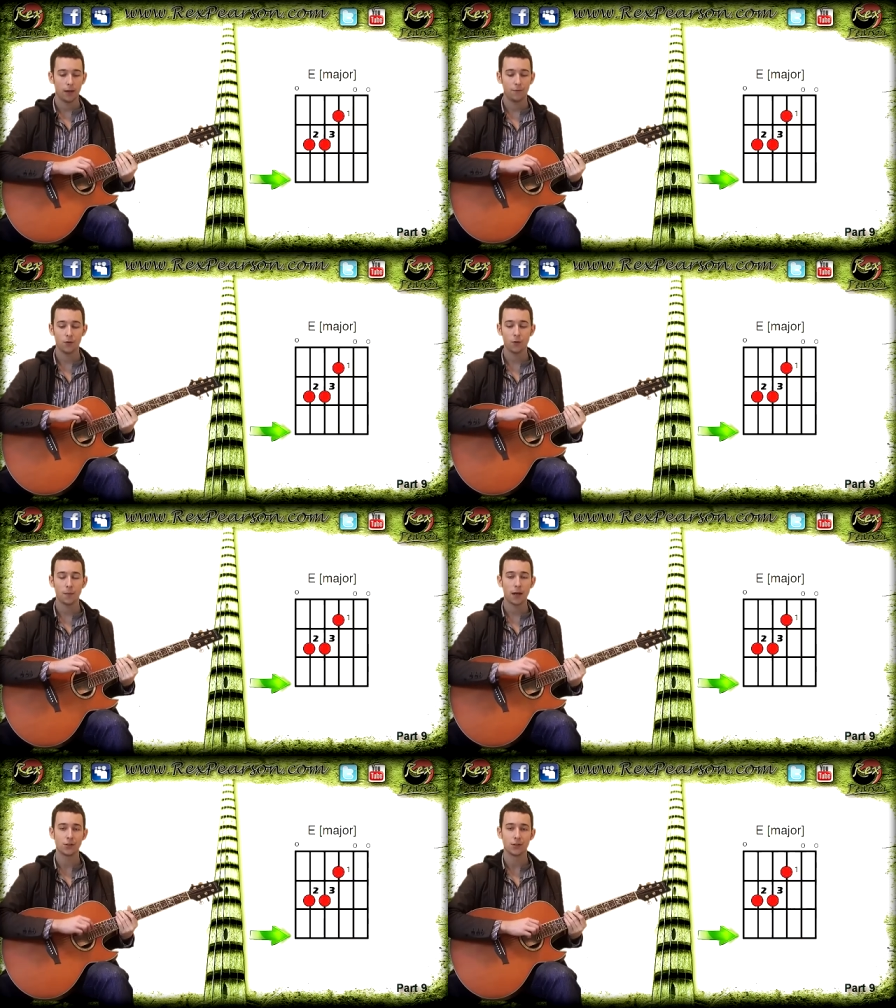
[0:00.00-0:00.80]
If you
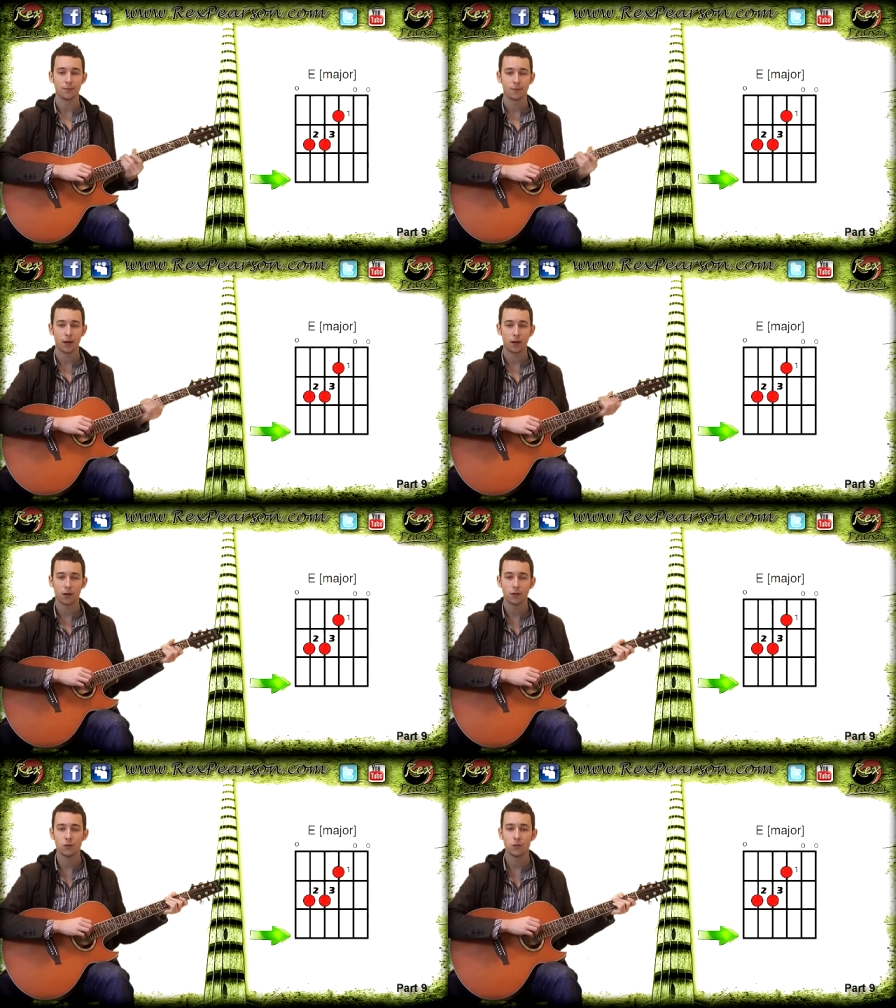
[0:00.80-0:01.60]
imagine, and I'm
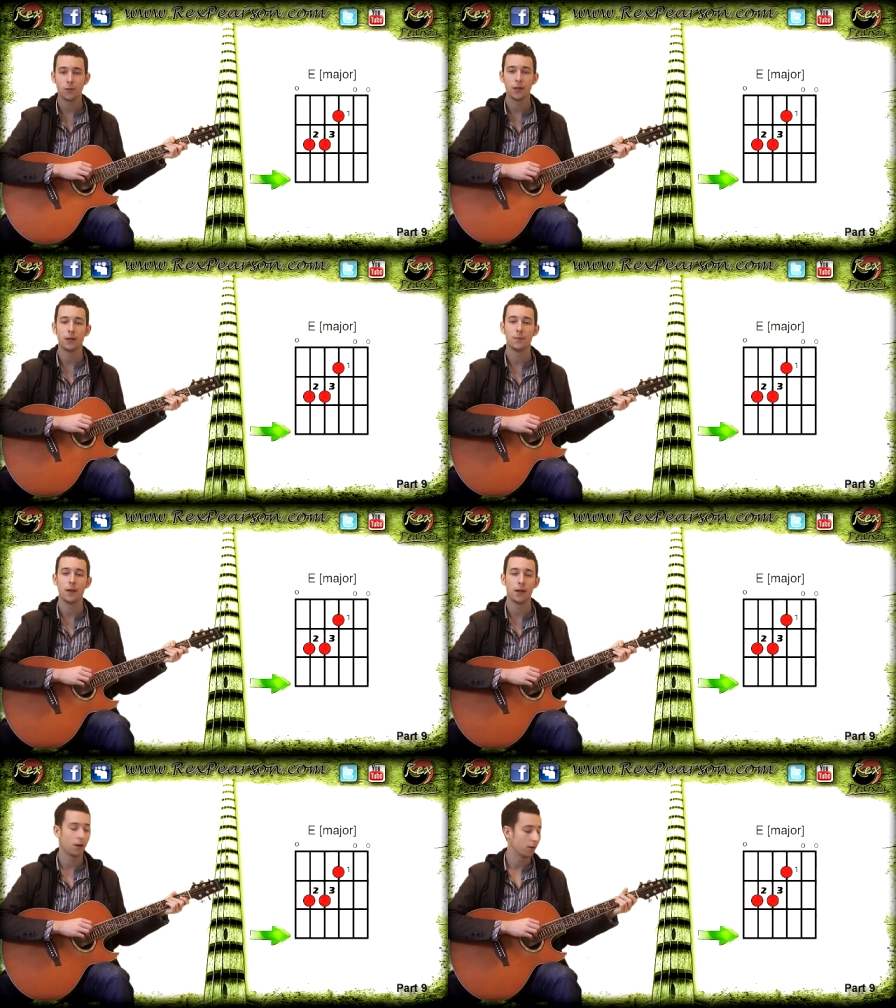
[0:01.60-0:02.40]
going to zoom in in a
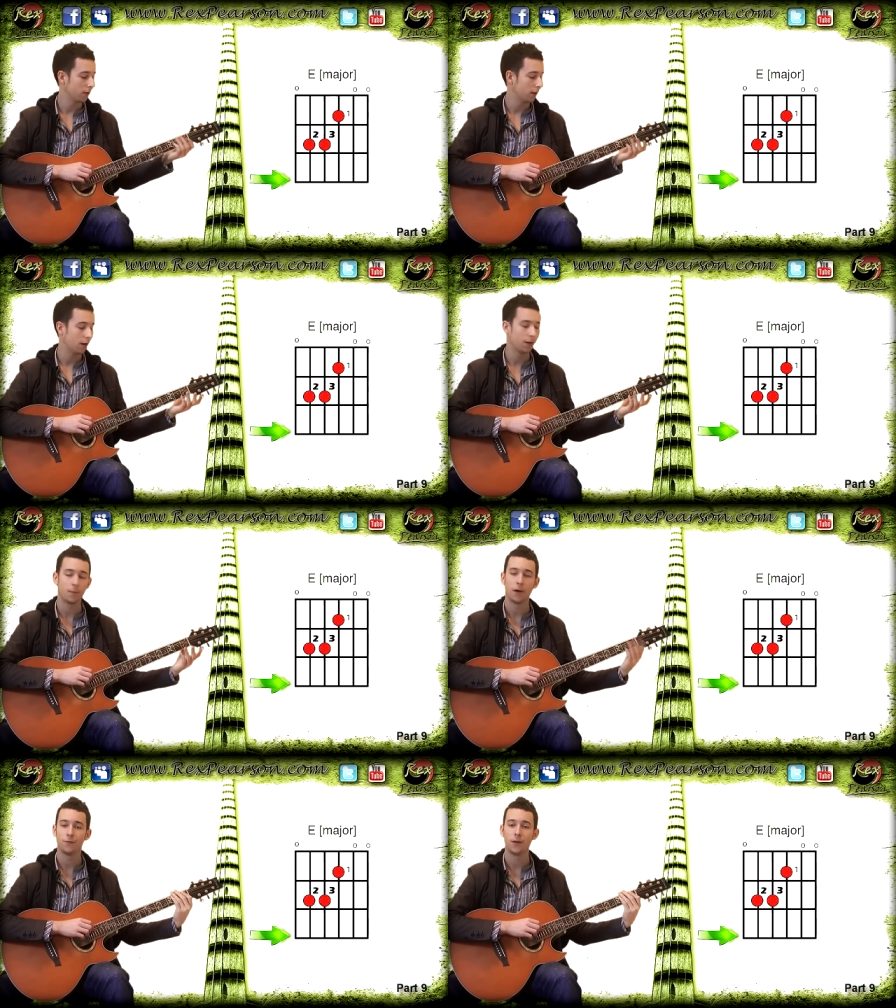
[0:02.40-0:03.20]
minute on uh,
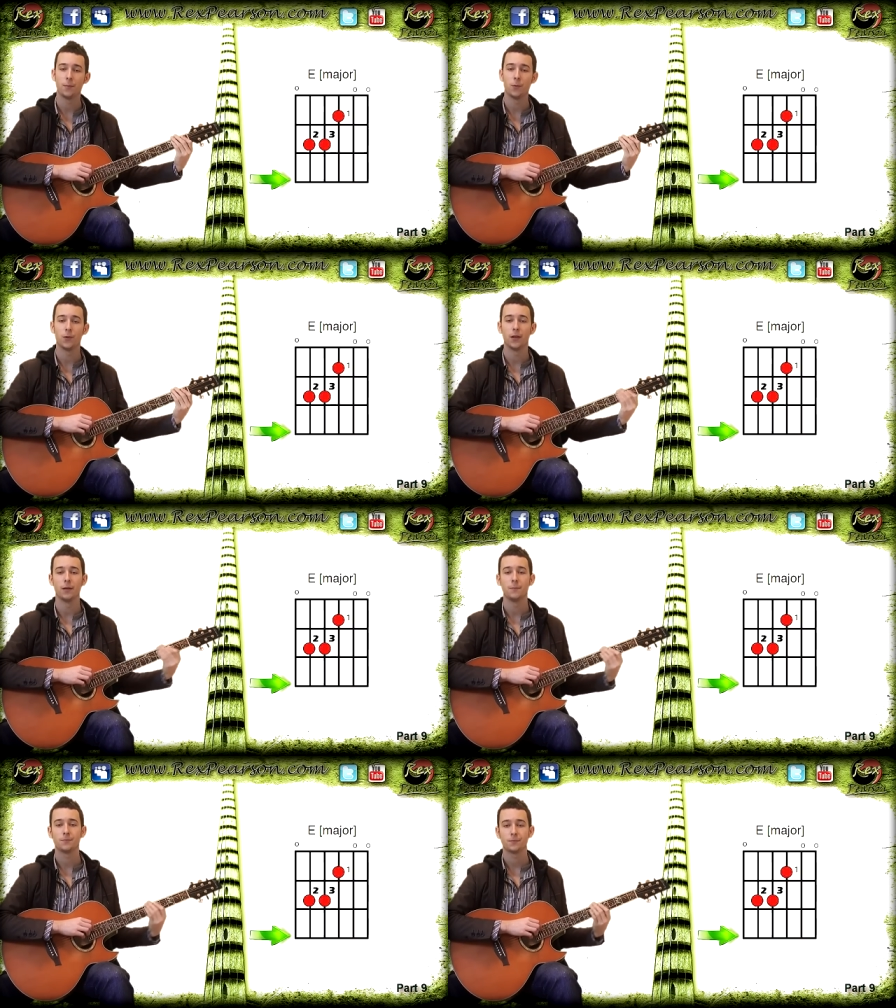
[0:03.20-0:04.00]
my fretboard
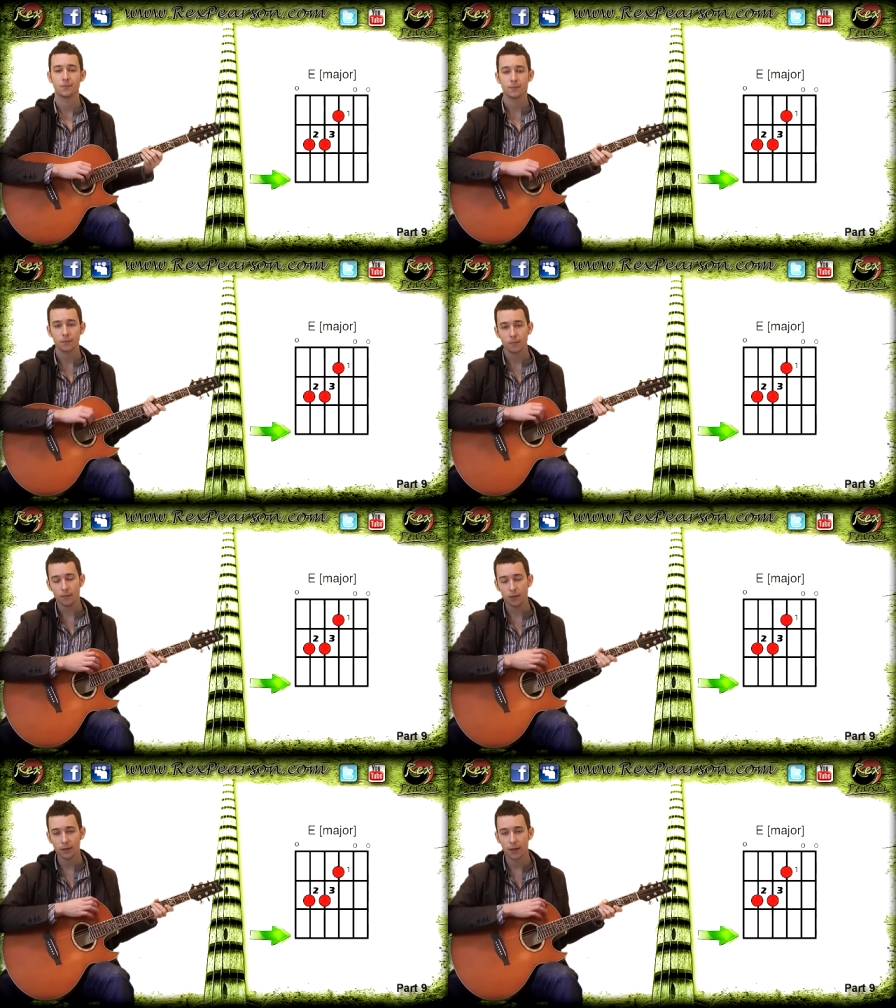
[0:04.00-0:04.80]
here,
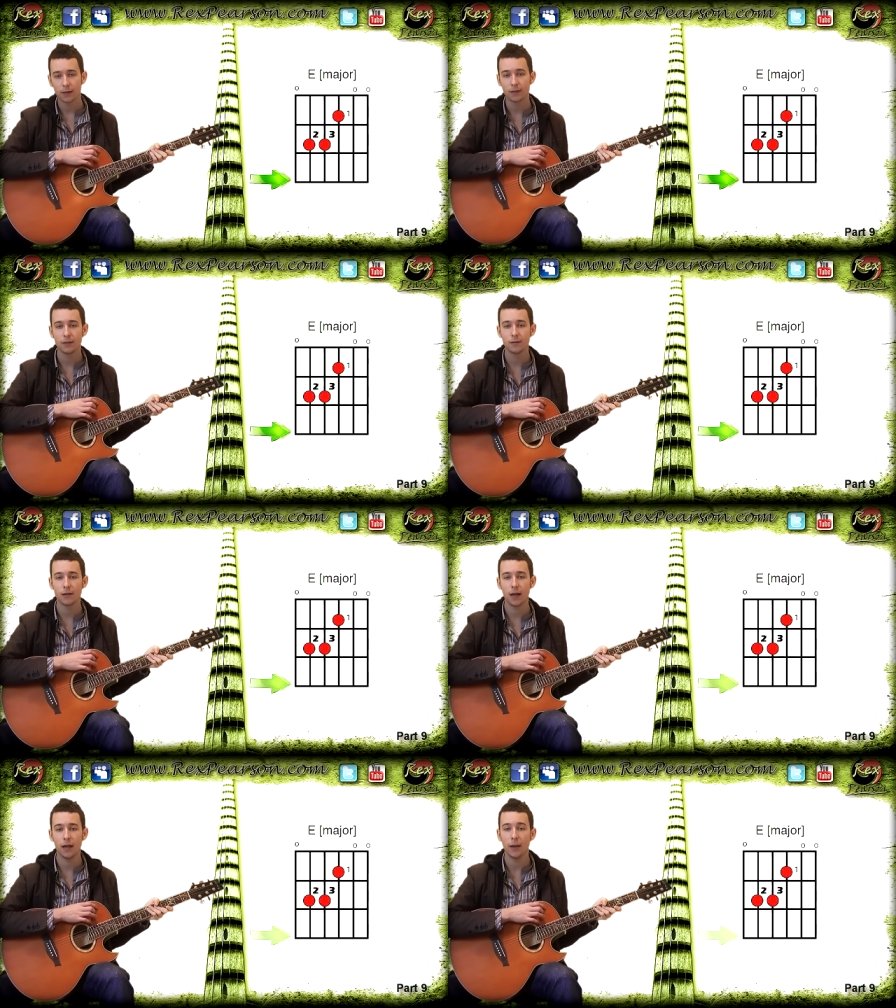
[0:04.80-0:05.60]
that this
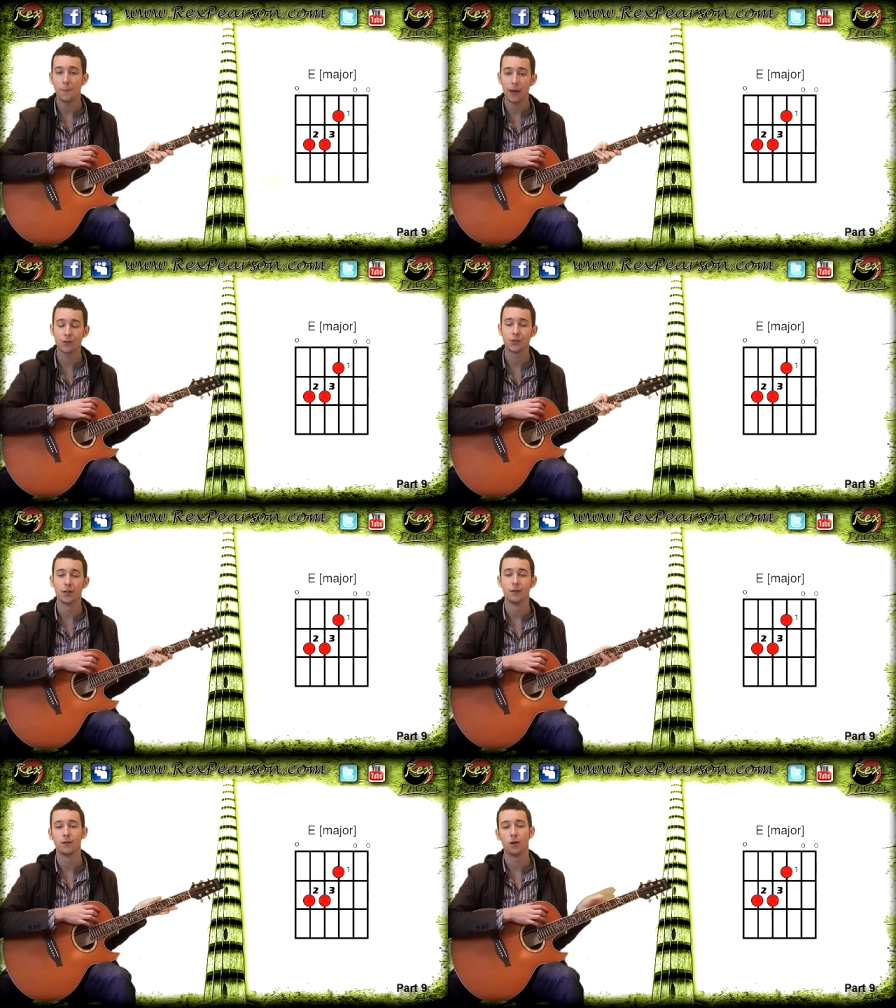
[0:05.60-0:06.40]
is a picture